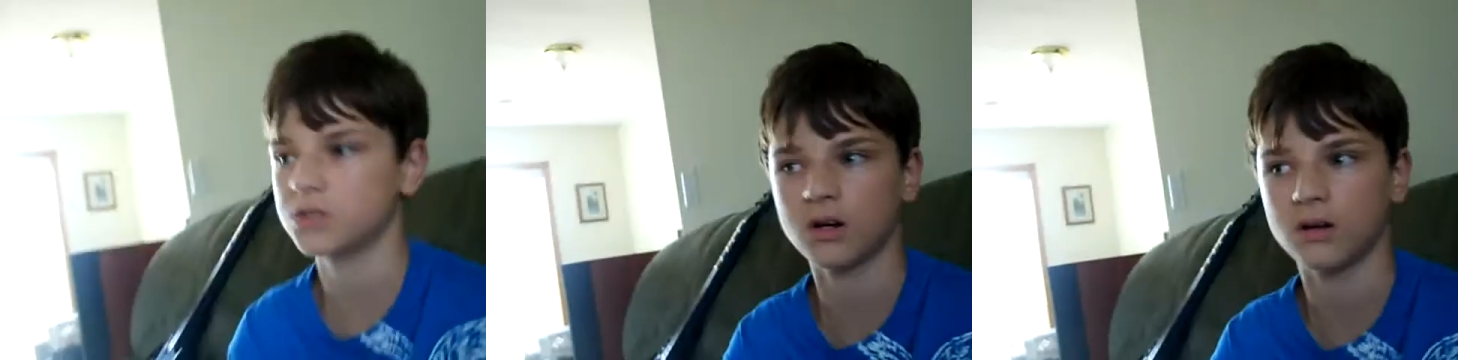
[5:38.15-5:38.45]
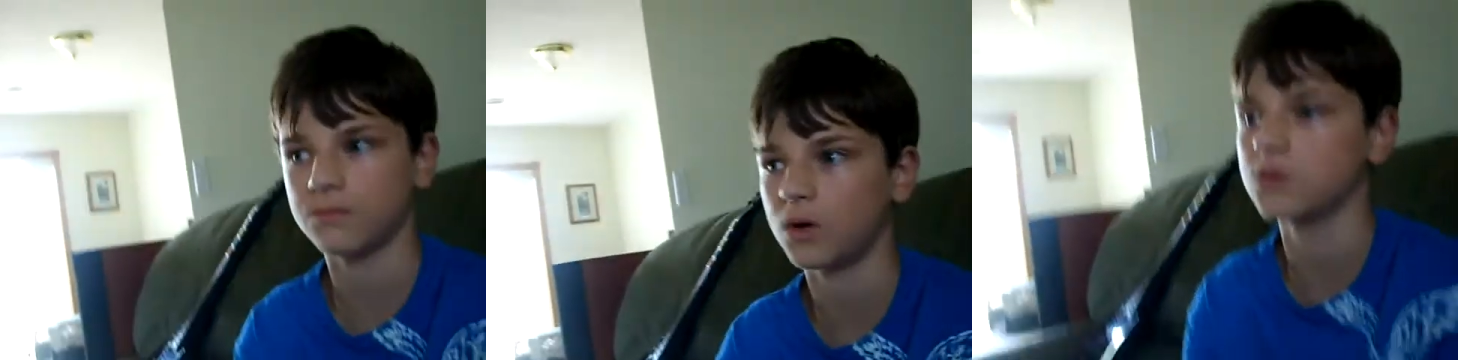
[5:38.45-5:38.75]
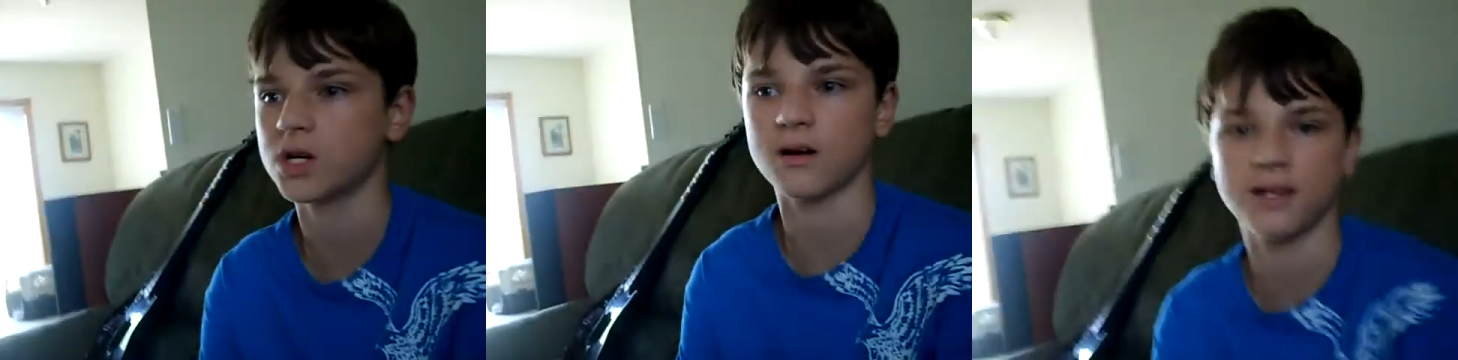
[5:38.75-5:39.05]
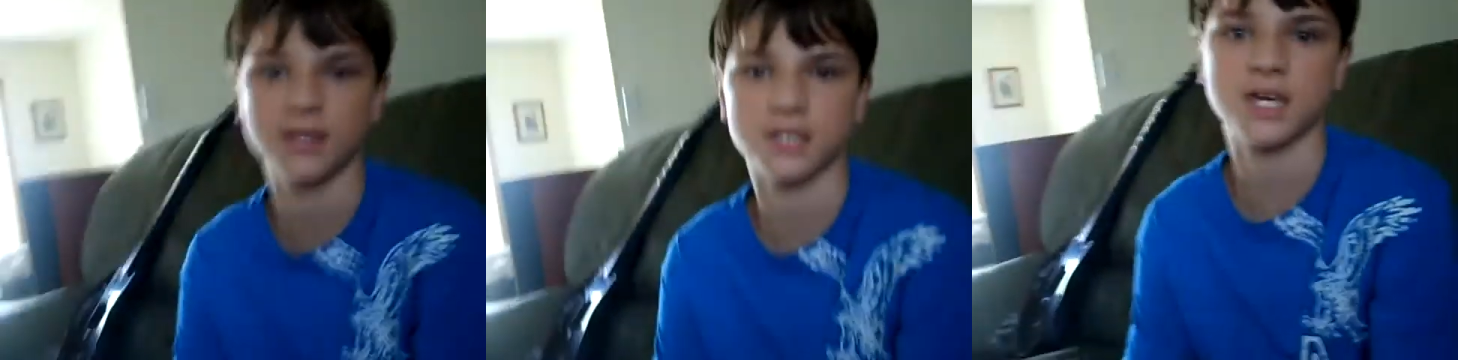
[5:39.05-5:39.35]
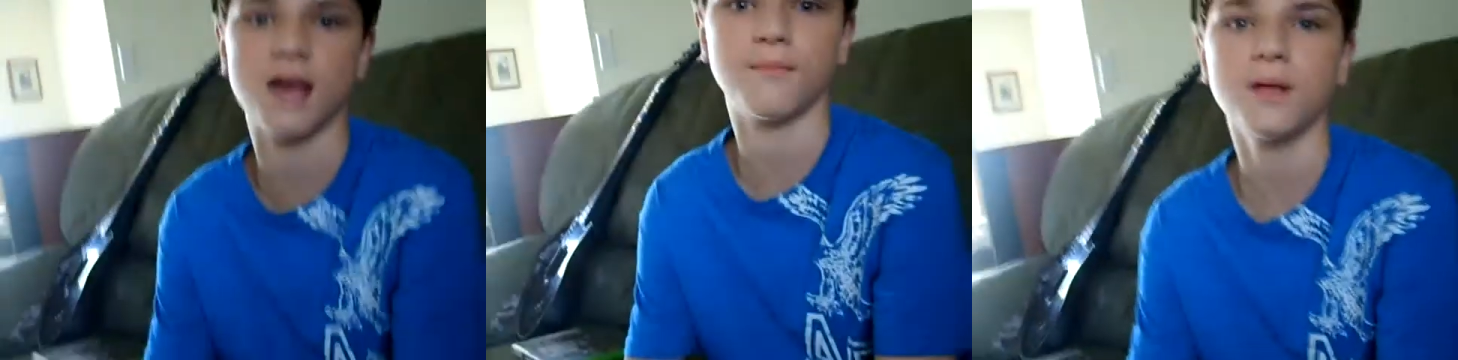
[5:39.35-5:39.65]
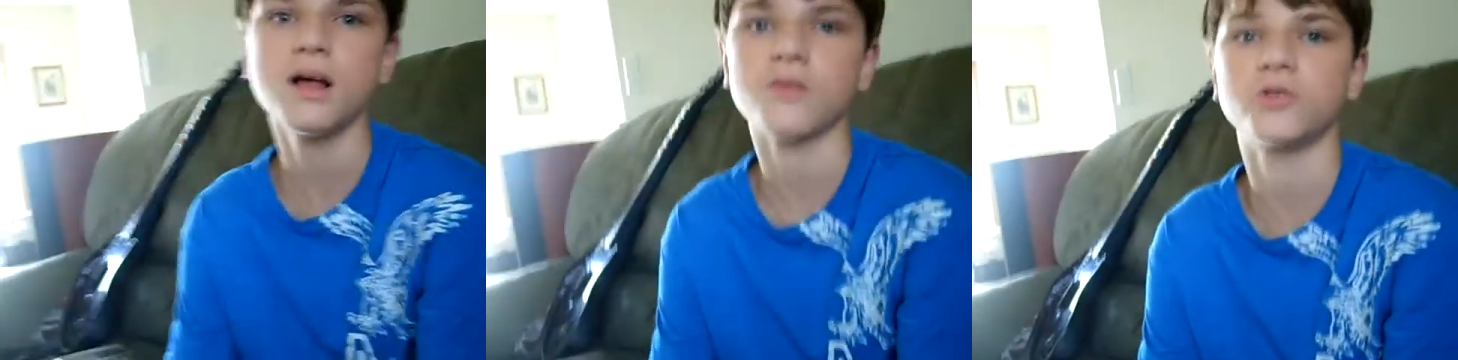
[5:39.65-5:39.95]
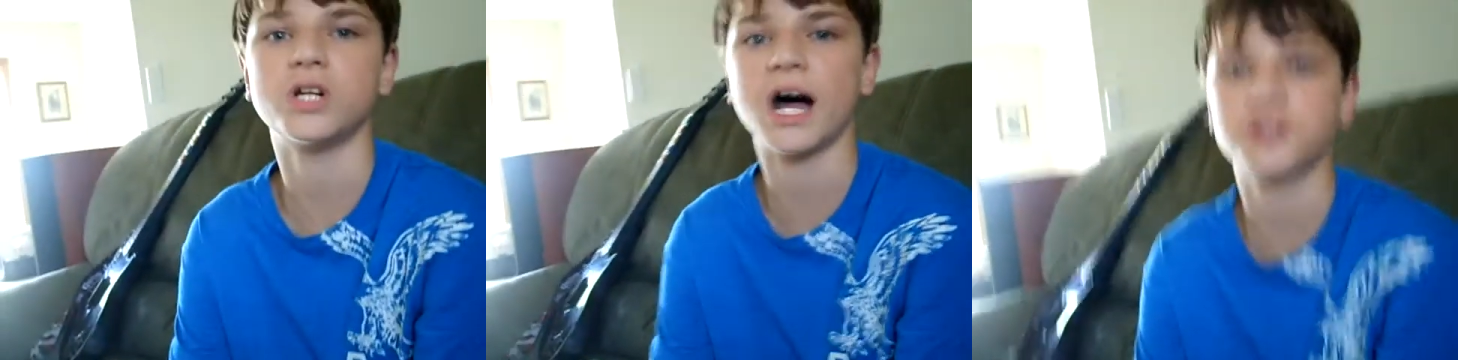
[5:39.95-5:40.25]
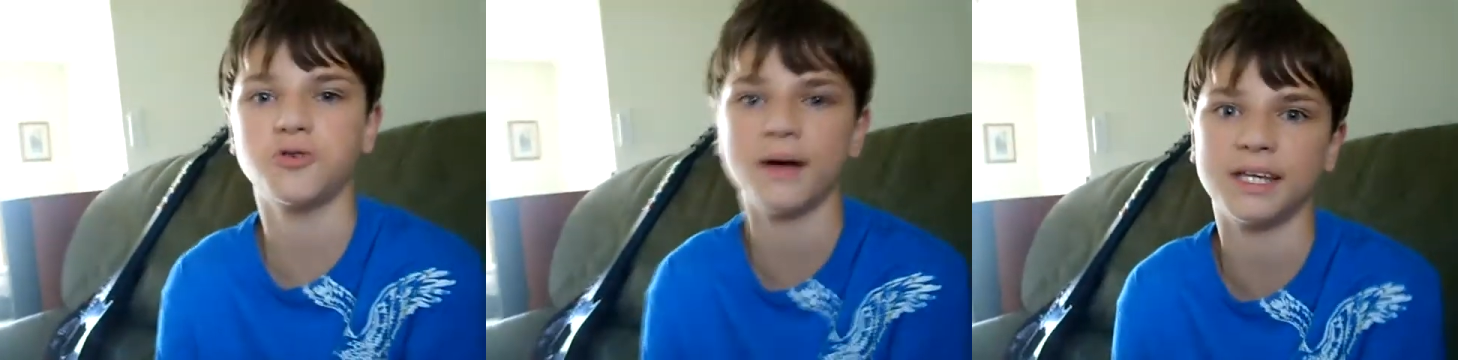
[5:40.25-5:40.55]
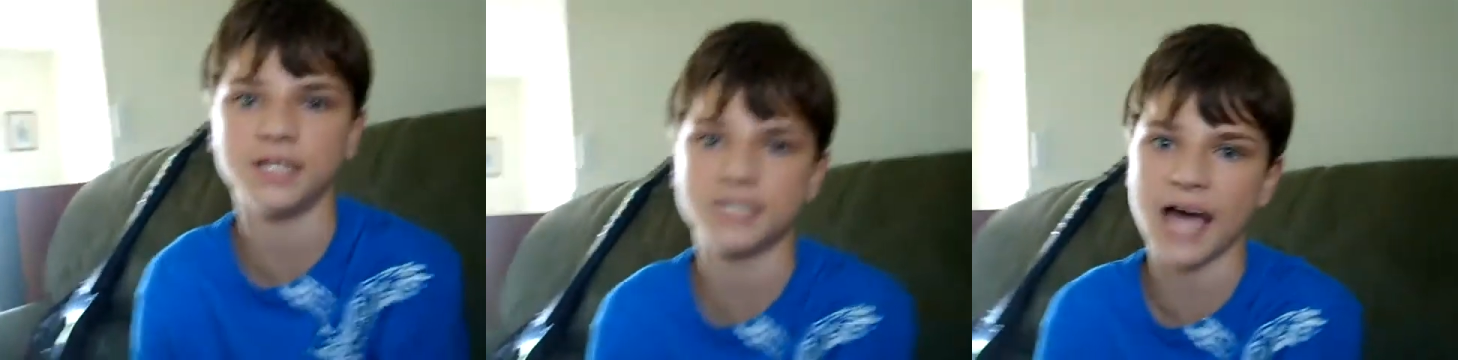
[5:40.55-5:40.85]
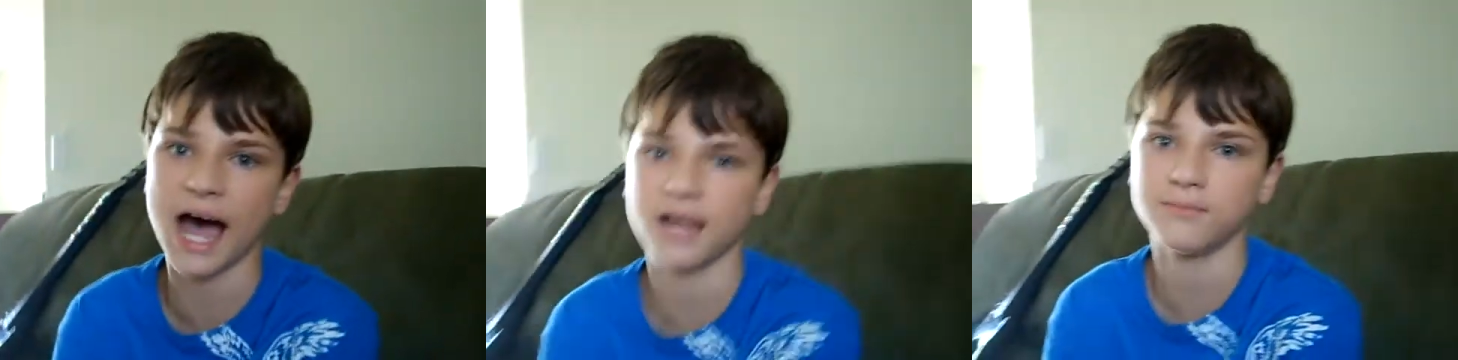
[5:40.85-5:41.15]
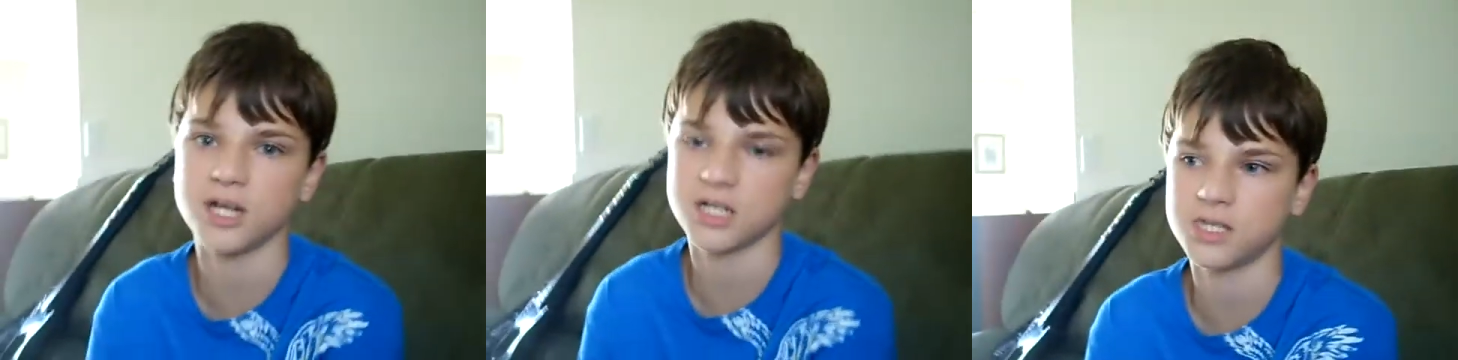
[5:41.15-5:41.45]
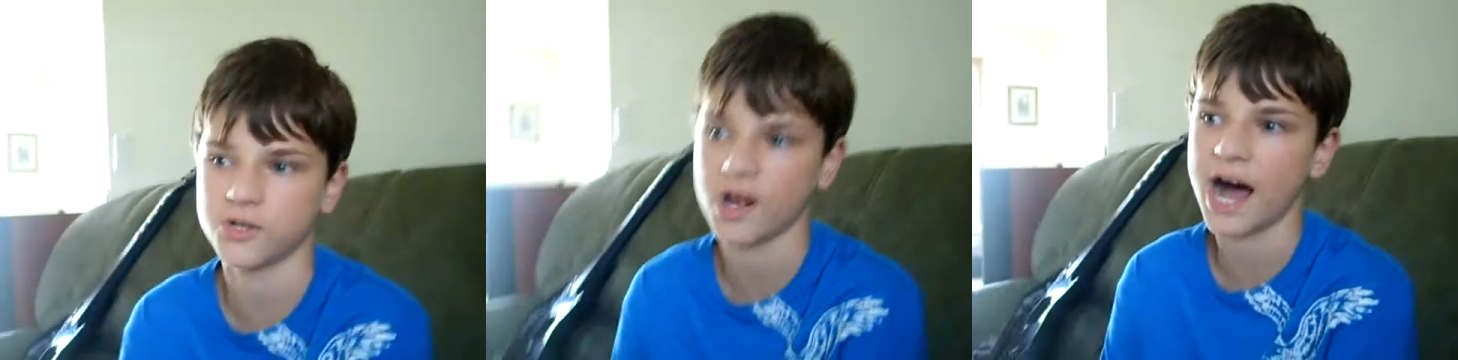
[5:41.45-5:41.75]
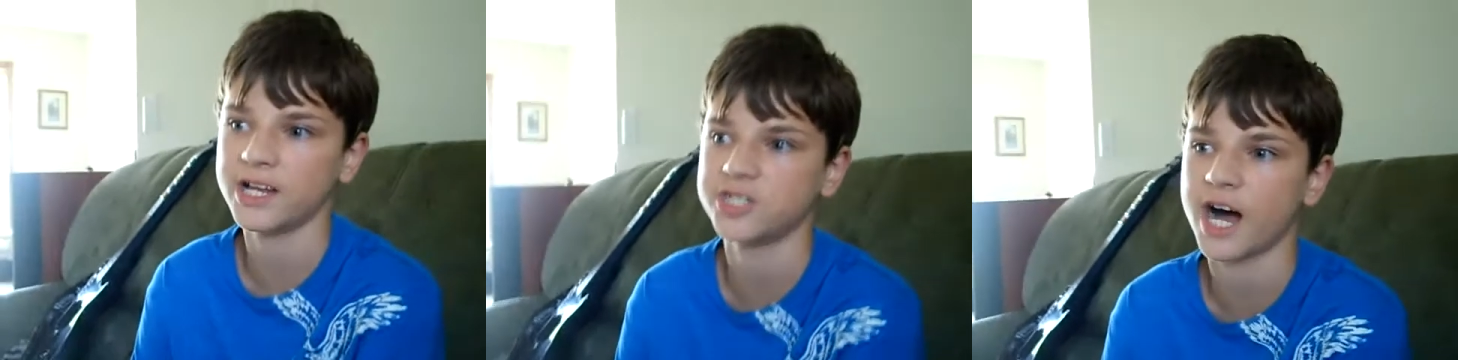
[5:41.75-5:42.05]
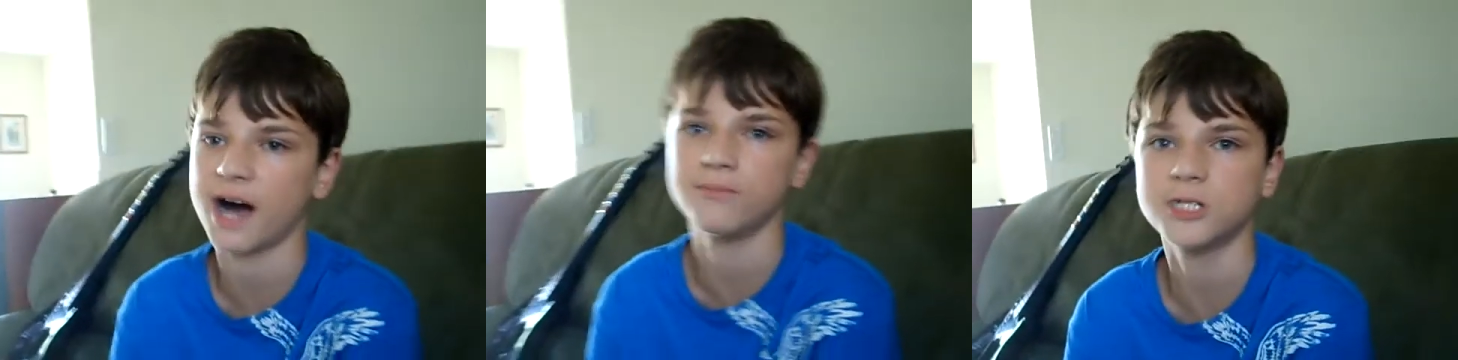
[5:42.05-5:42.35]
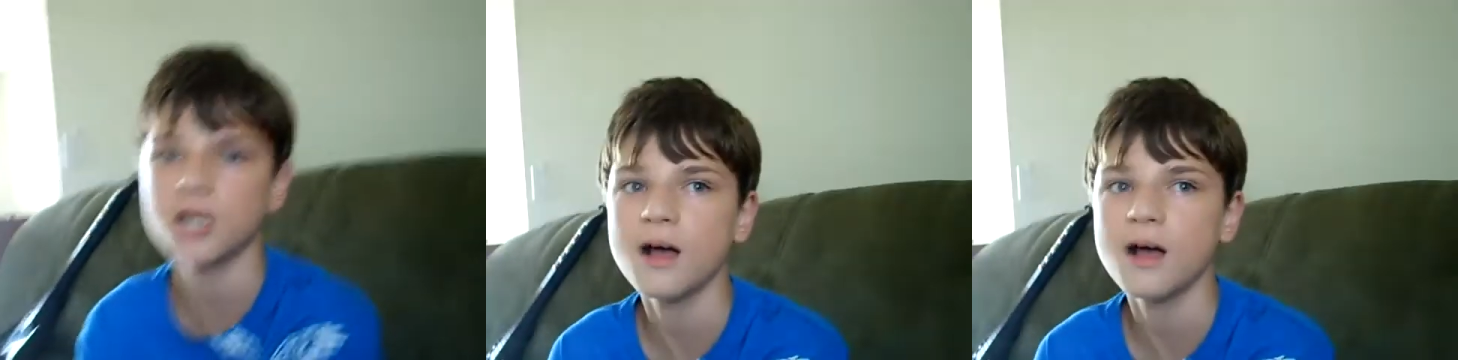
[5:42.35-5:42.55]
aren't in this game. There's not too many side missions or odd jobs